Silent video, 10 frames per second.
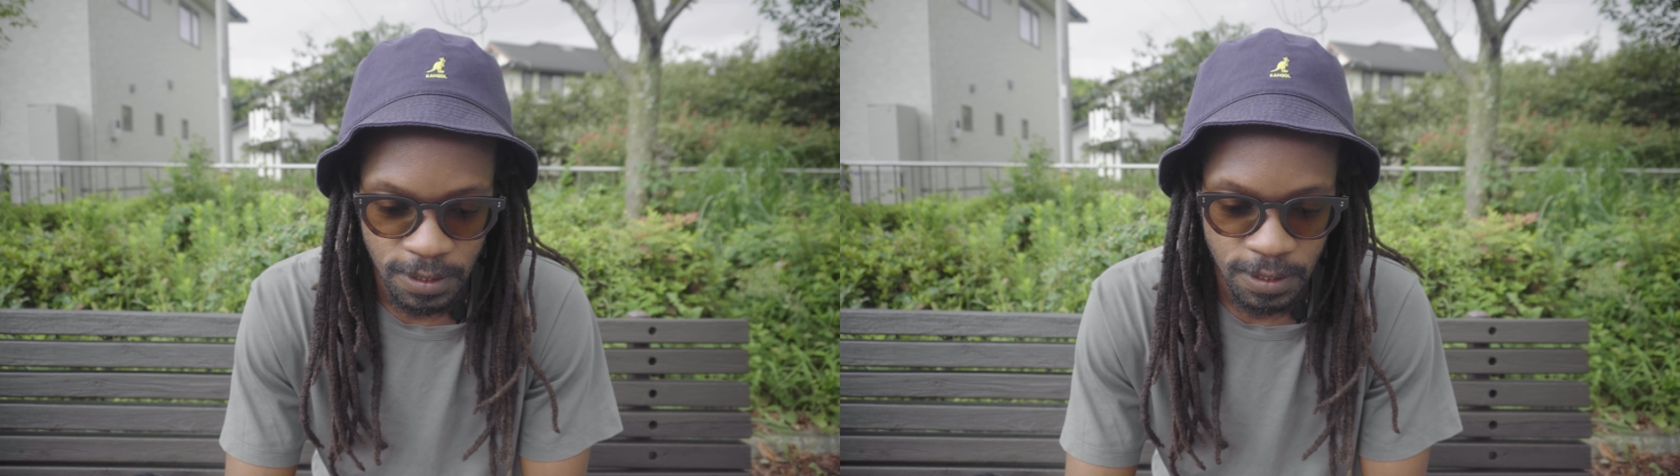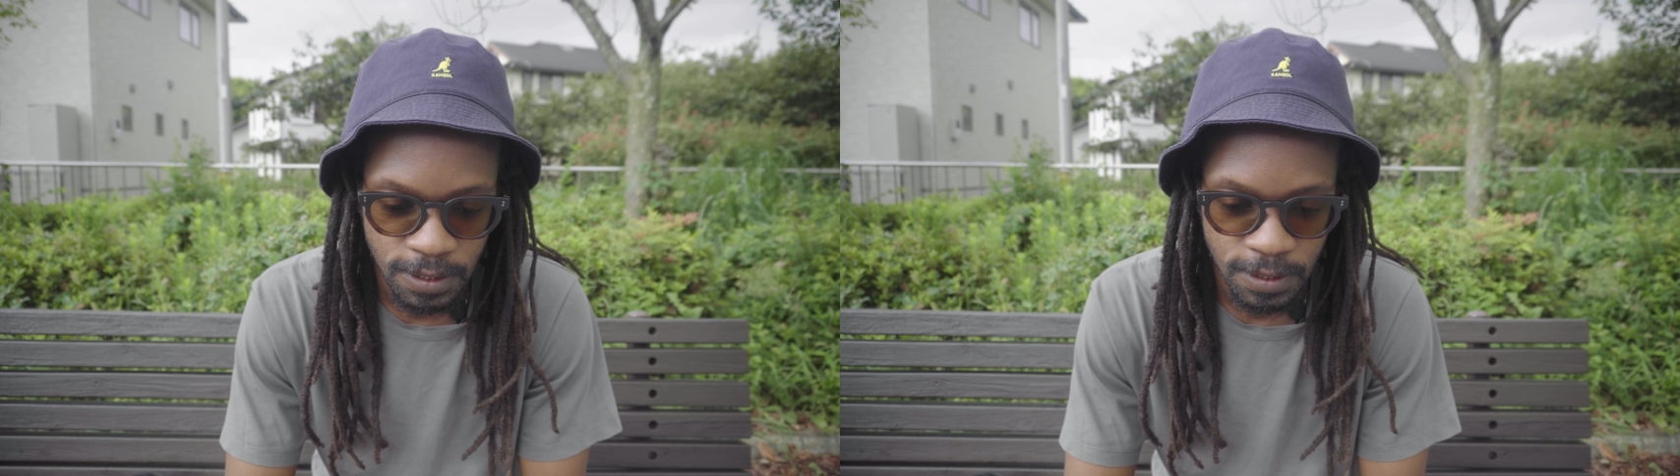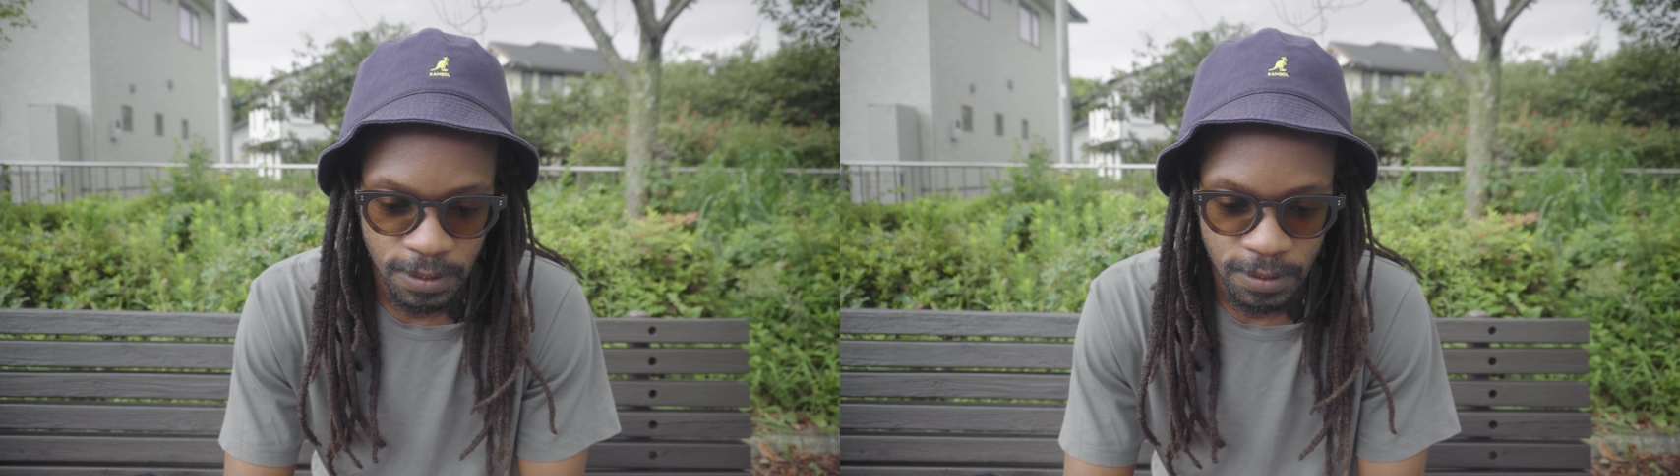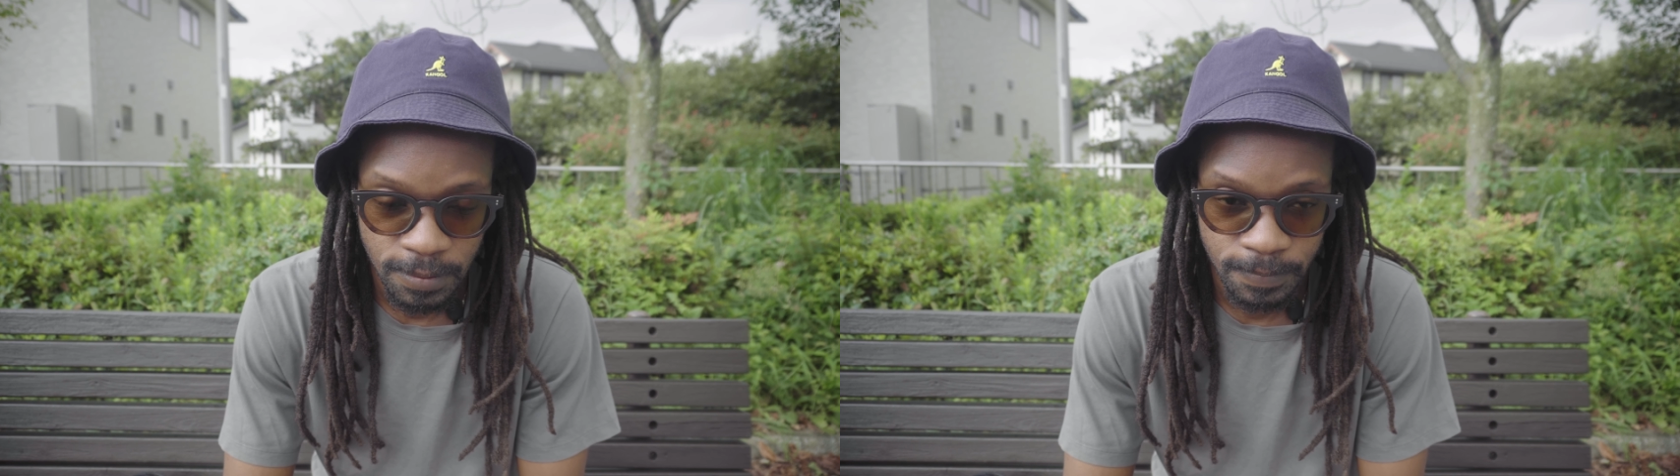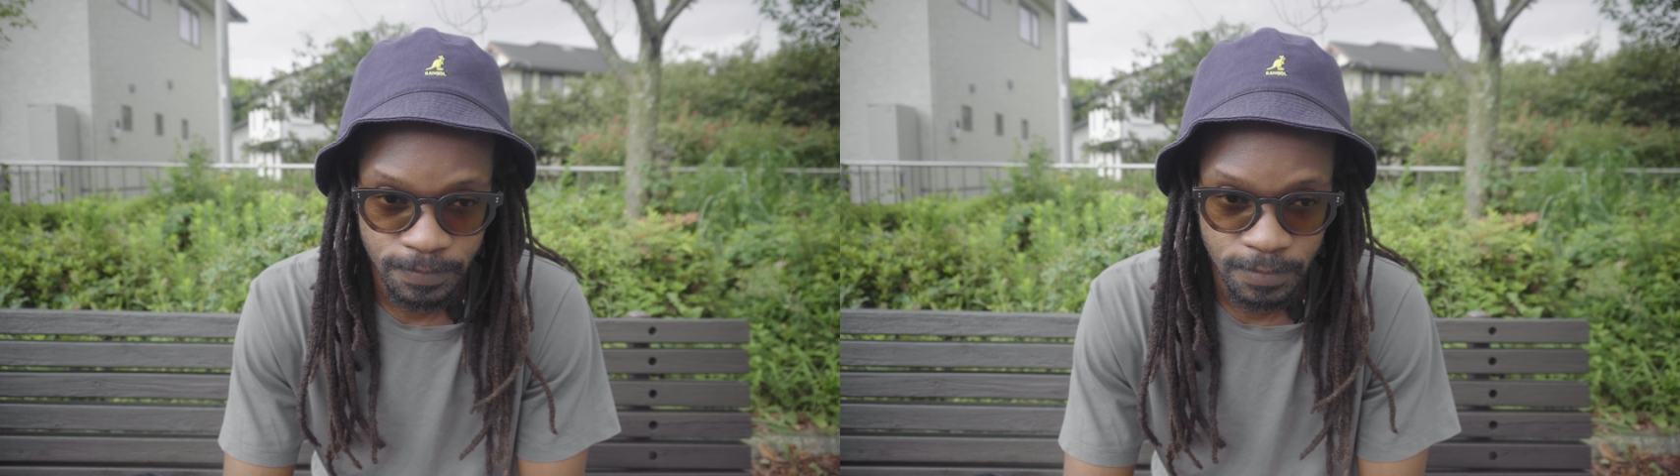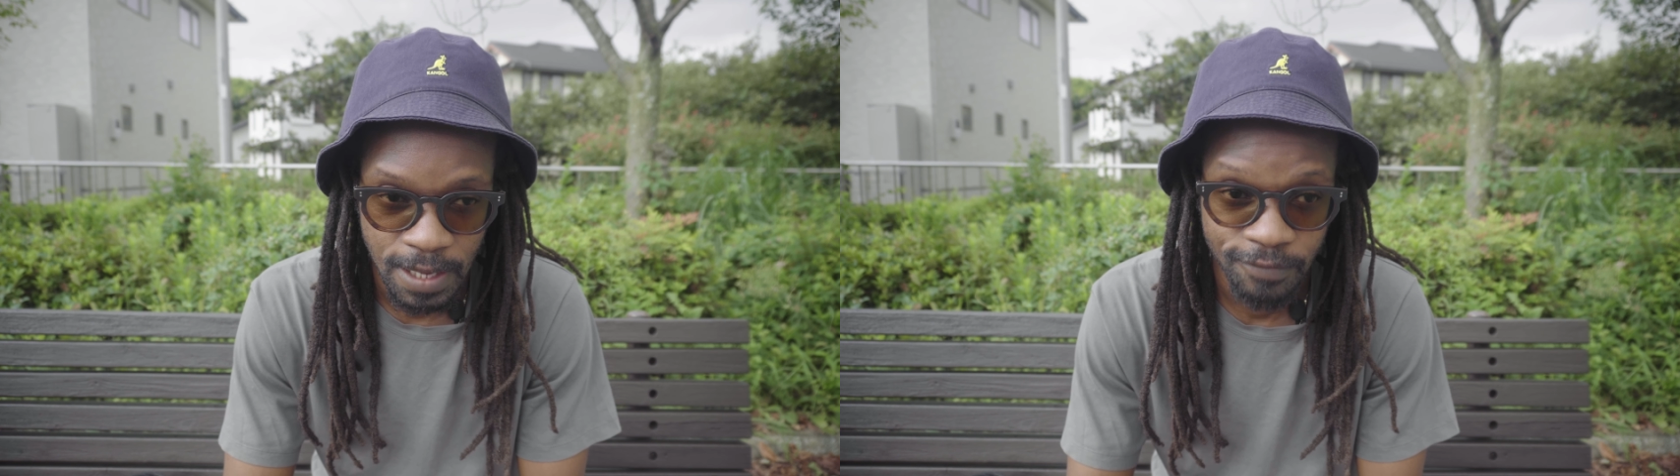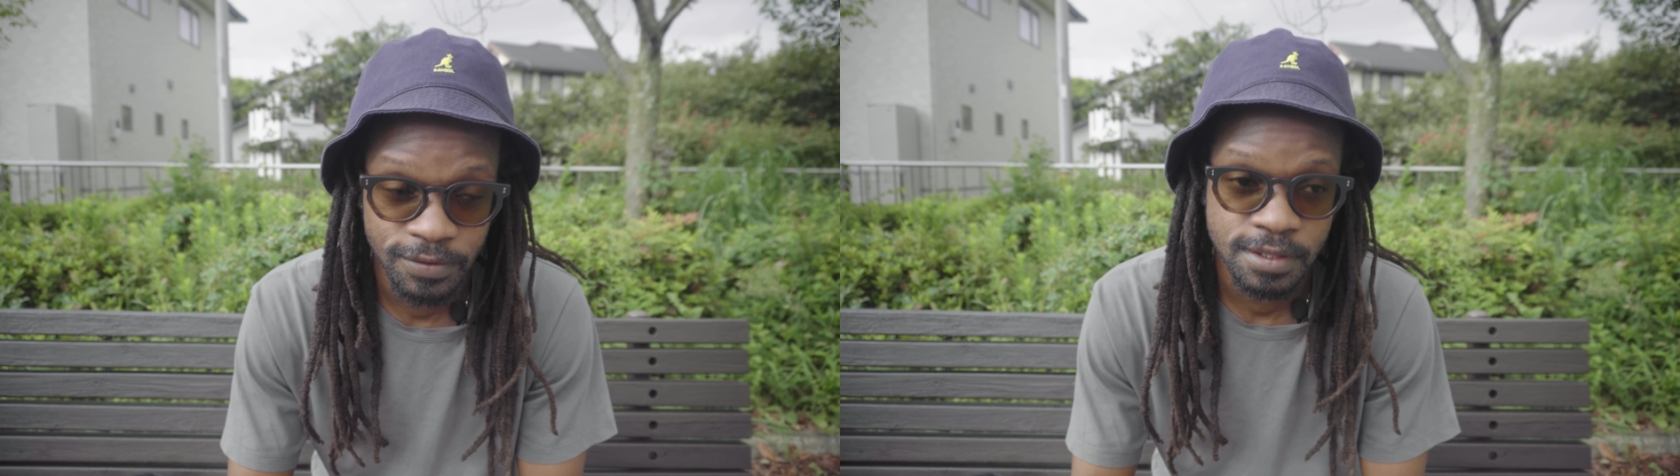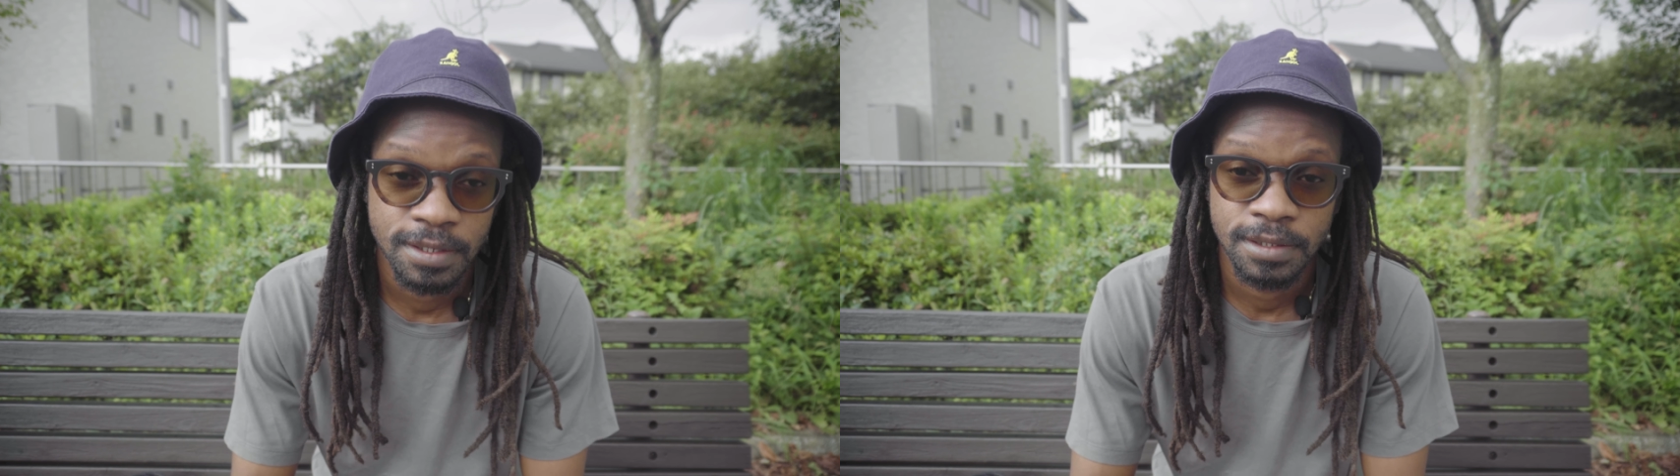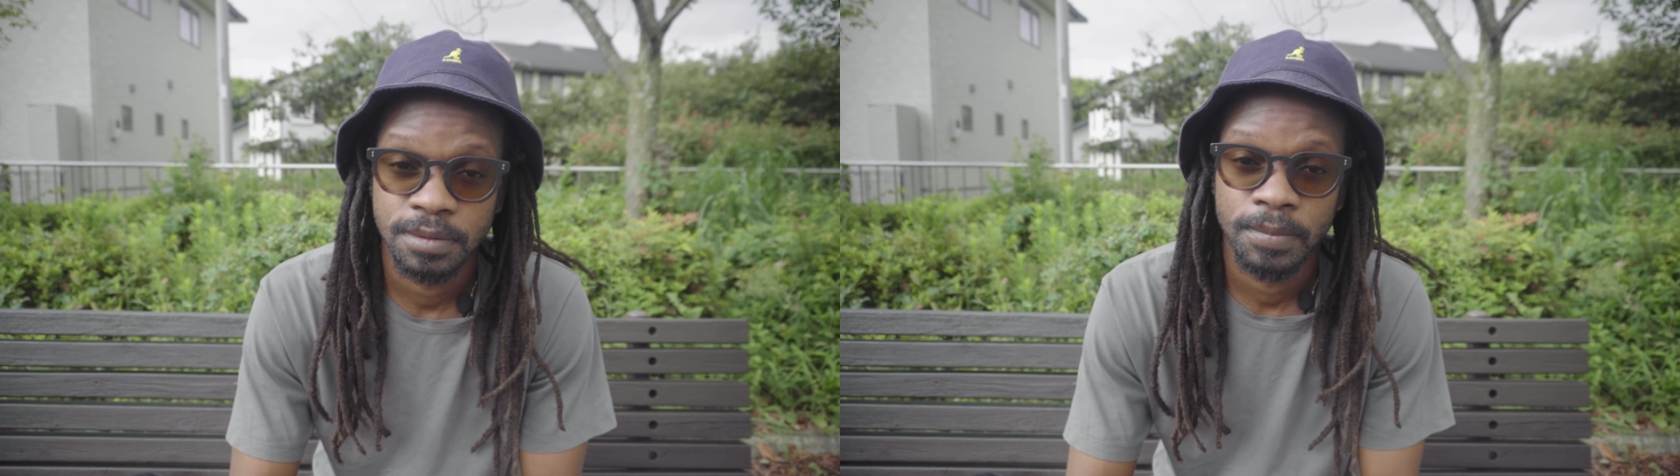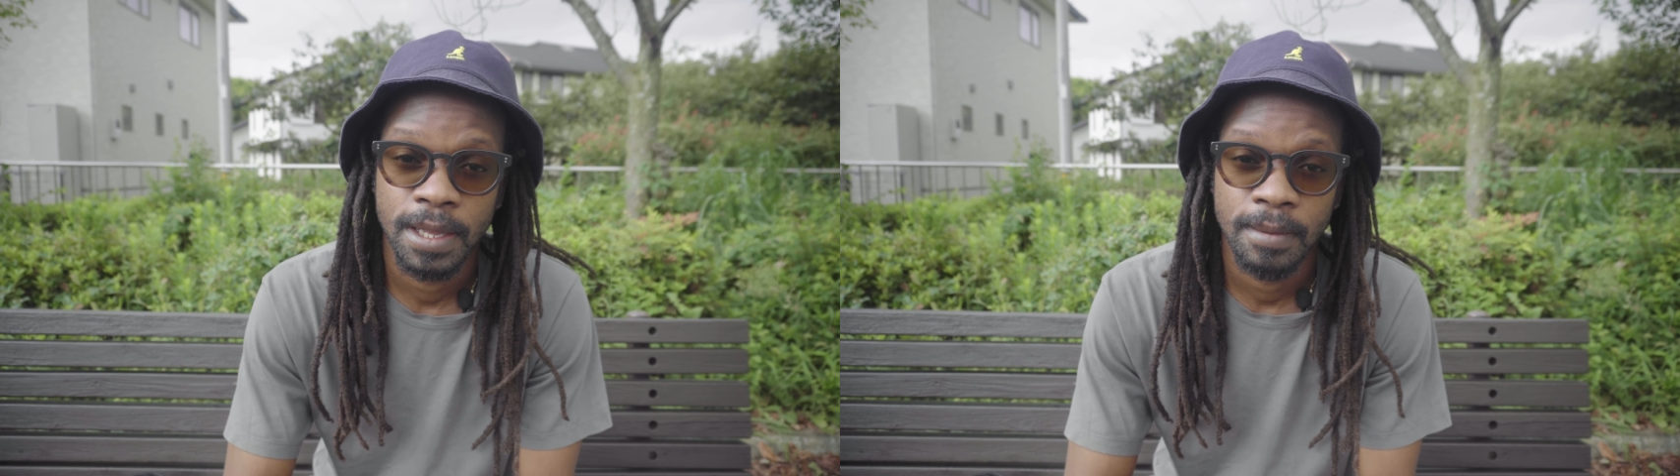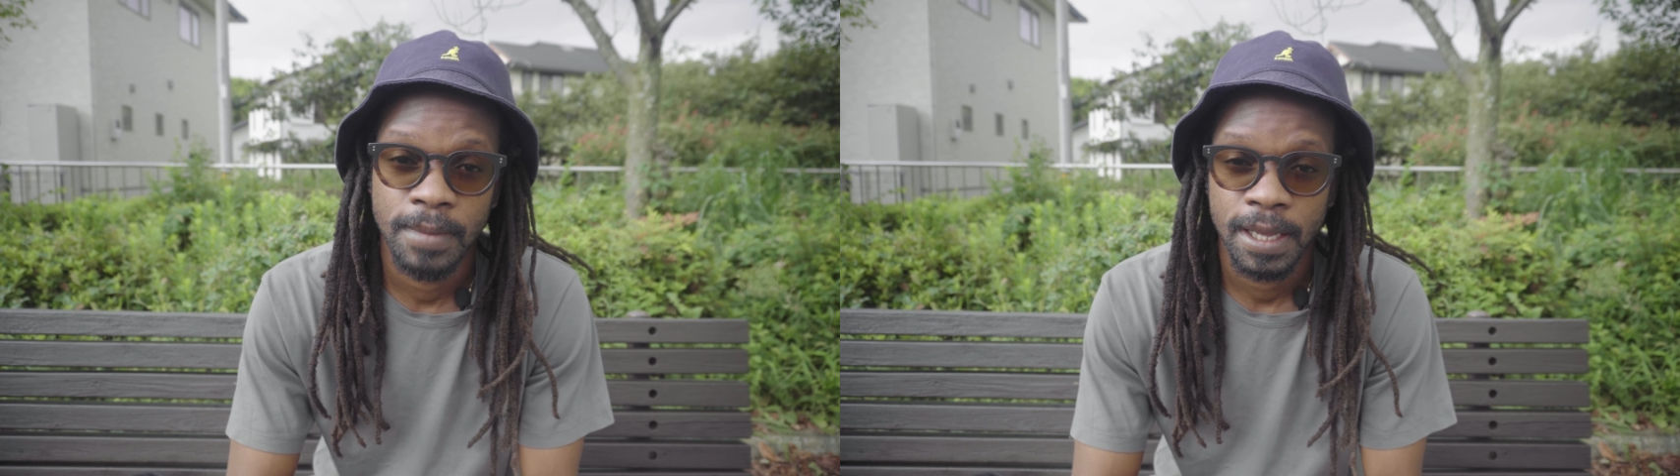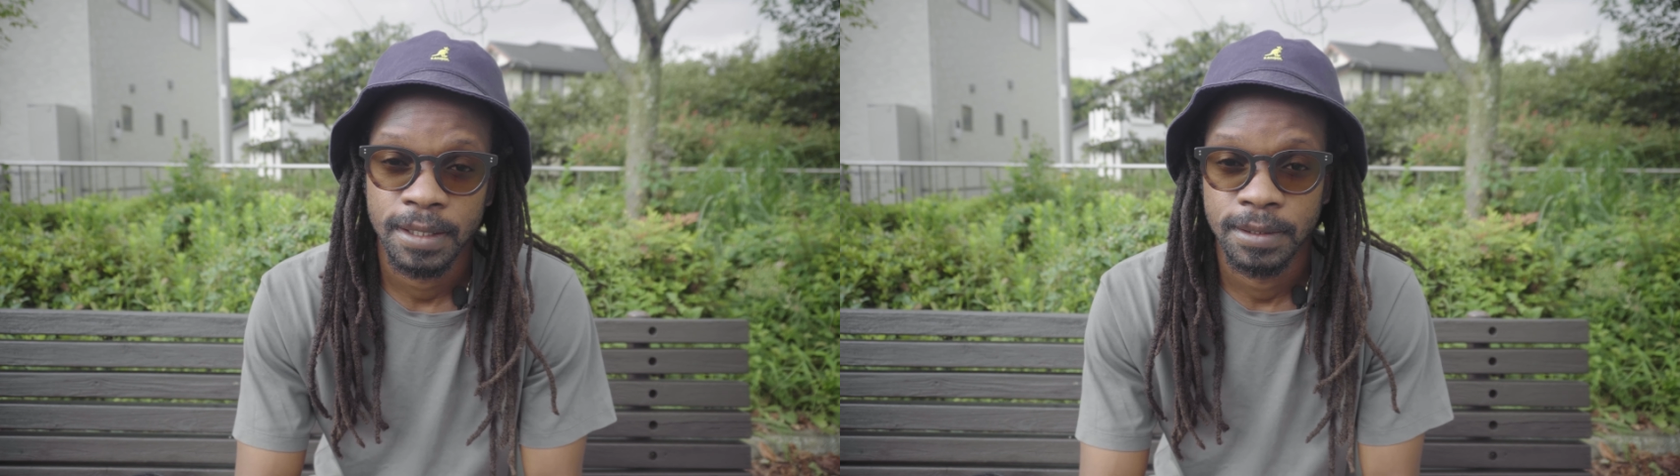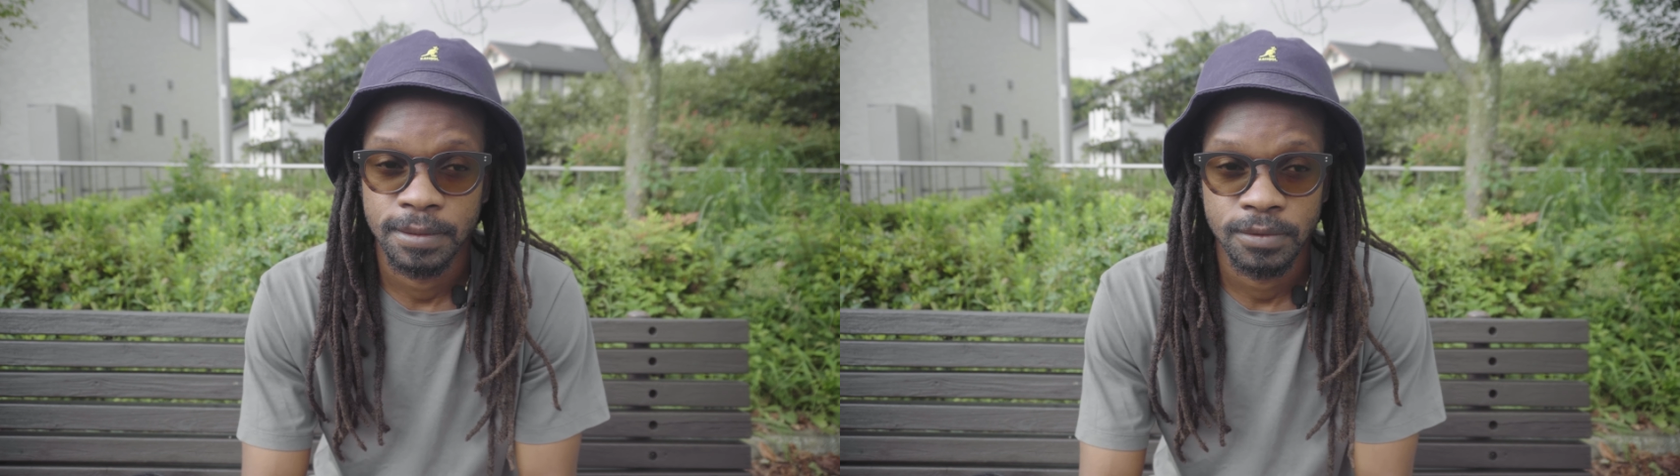uh, I visited Japan back in